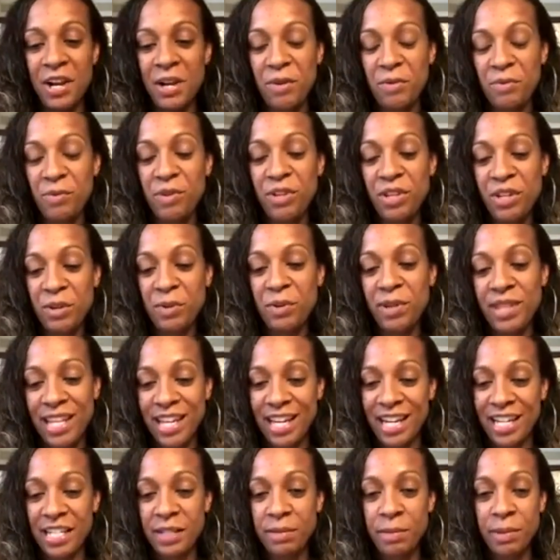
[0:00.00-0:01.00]
you know with
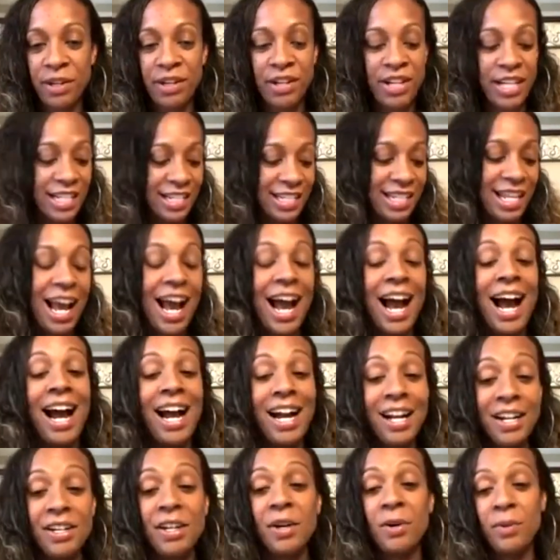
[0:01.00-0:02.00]
that experience,
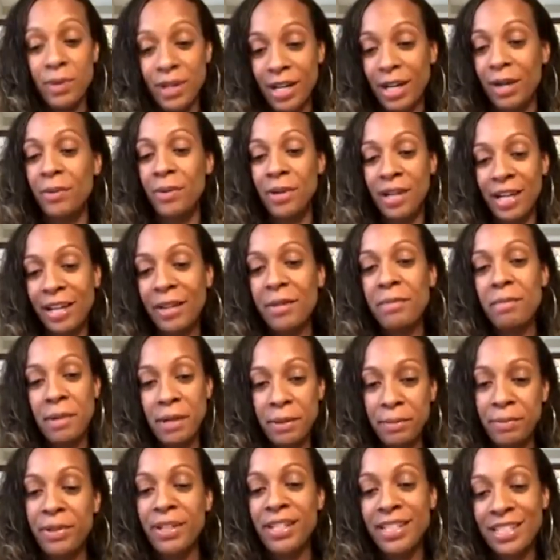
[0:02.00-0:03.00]
I know what I wanted
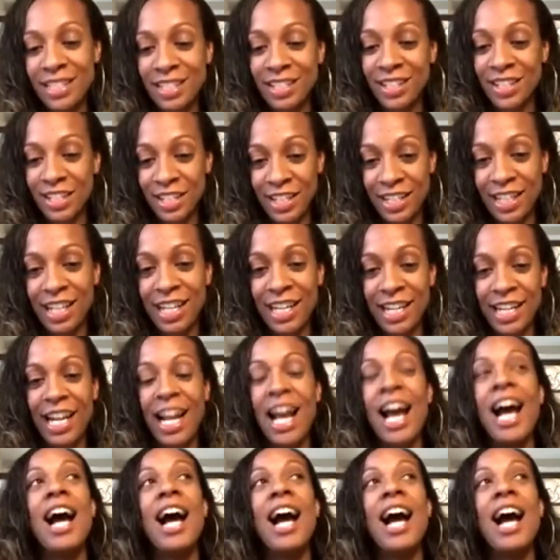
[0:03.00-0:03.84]
my book to look like.